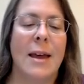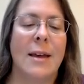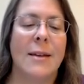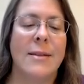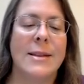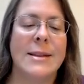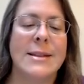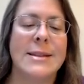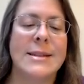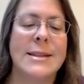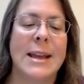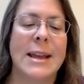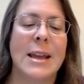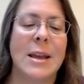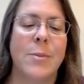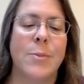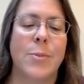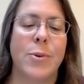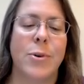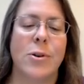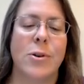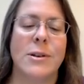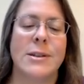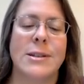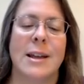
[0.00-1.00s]
Let's take a
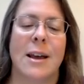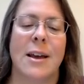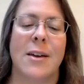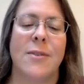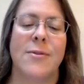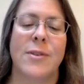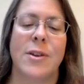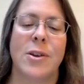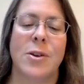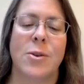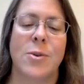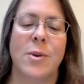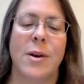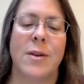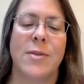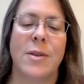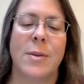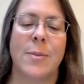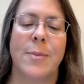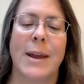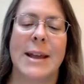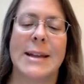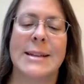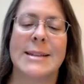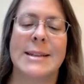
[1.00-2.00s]
bird's eye view of the
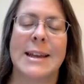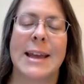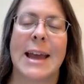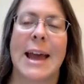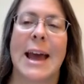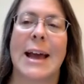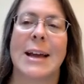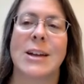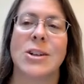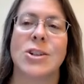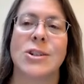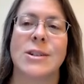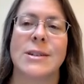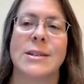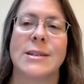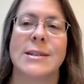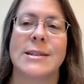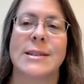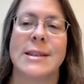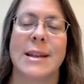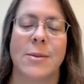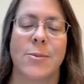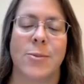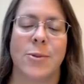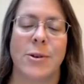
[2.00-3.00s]
basic
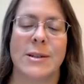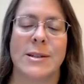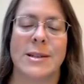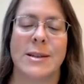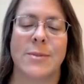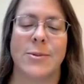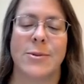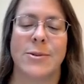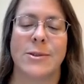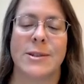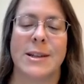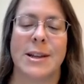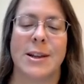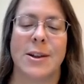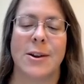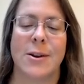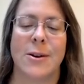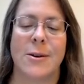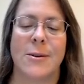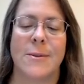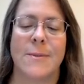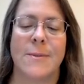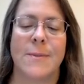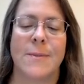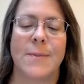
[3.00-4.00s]
actions and principles
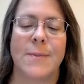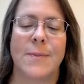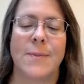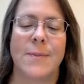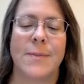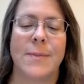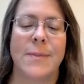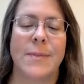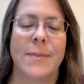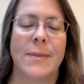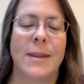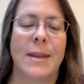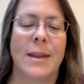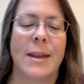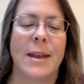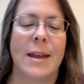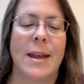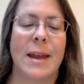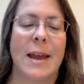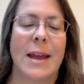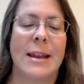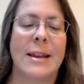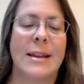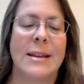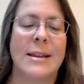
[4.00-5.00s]
here
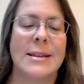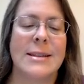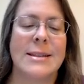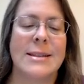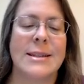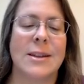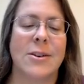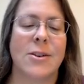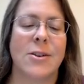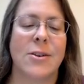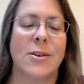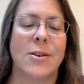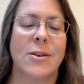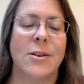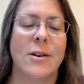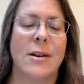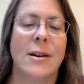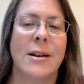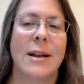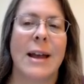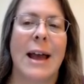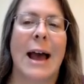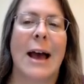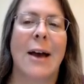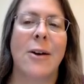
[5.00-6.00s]
and consider
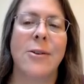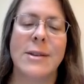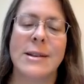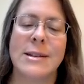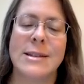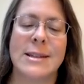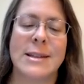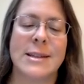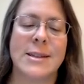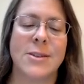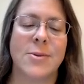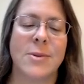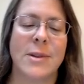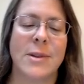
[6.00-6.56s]
how does this